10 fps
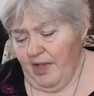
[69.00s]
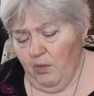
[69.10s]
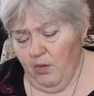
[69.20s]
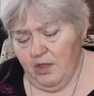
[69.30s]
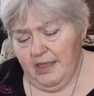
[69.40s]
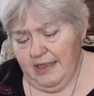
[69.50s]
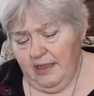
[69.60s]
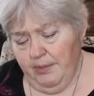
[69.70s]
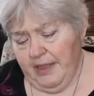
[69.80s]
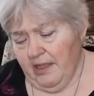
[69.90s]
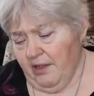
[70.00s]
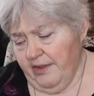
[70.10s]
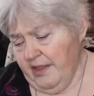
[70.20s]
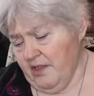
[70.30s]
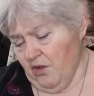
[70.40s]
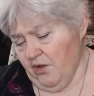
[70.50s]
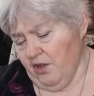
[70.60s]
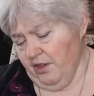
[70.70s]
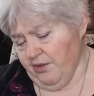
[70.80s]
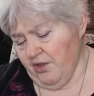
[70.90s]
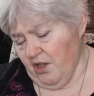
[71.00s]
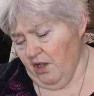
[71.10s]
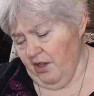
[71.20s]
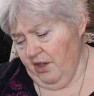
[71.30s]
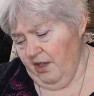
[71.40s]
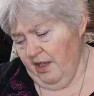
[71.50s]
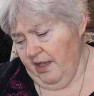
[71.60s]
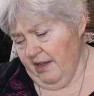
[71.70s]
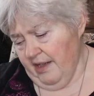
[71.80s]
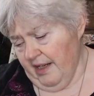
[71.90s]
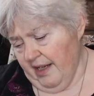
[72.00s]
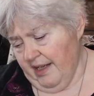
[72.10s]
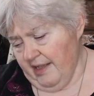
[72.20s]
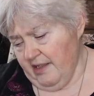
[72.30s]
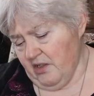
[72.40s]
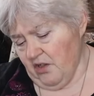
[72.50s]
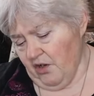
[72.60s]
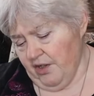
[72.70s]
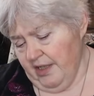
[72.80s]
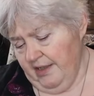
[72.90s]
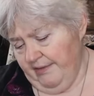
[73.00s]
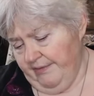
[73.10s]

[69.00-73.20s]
I worked a little bit on the circular shawl that I had started.